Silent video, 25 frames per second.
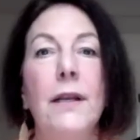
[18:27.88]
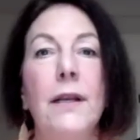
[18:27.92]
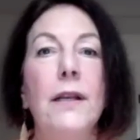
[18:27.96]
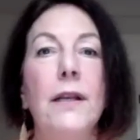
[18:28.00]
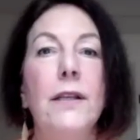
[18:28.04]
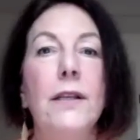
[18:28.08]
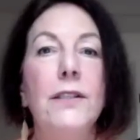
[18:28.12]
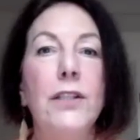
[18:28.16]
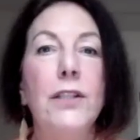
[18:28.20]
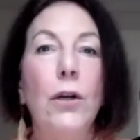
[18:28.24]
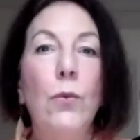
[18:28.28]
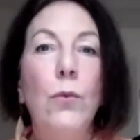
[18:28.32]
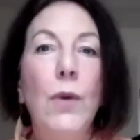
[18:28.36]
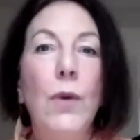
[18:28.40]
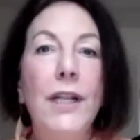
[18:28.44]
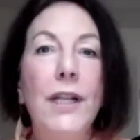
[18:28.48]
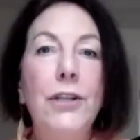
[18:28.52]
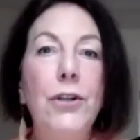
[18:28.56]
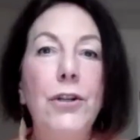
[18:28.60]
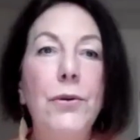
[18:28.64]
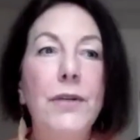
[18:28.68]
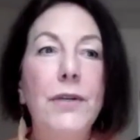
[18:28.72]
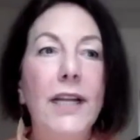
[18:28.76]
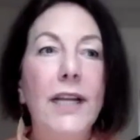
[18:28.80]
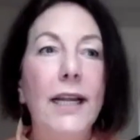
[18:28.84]
So when
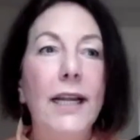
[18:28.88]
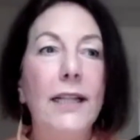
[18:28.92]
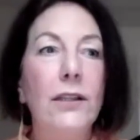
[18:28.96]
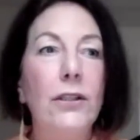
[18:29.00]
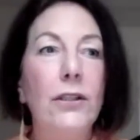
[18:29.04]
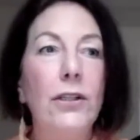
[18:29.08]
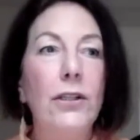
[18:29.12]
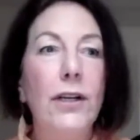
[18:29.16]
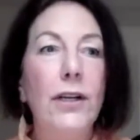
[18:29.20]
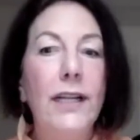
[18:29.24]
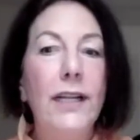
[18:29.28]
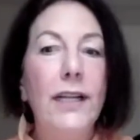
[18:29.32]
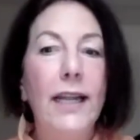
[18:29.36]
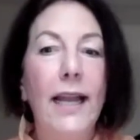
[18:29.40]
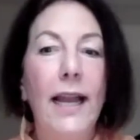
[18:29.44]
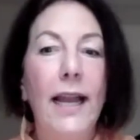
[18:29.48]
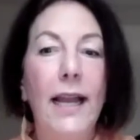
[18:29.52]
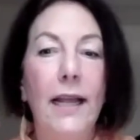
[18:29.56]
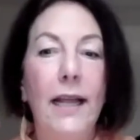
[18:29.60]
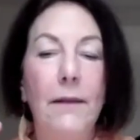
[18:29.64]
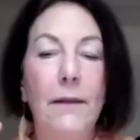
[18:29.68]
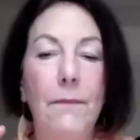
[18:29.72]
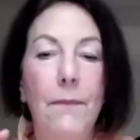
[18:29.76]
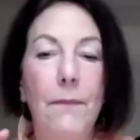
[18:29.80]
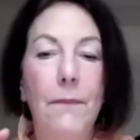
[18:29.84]
you can look
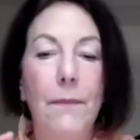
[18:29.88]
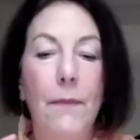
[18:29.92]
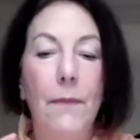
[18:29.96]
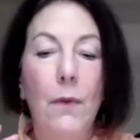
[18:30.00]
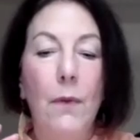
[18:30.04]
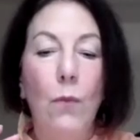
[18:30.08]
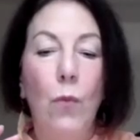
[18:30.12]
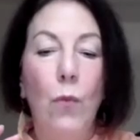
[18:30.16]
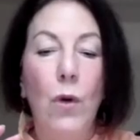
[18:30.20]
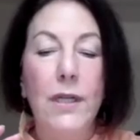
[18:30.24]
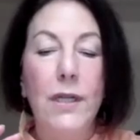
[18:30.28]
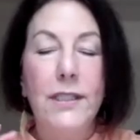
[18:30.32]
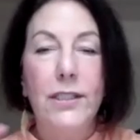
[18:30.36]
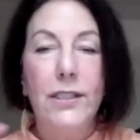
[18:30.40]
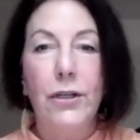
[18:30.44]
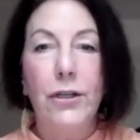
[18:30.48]
at what's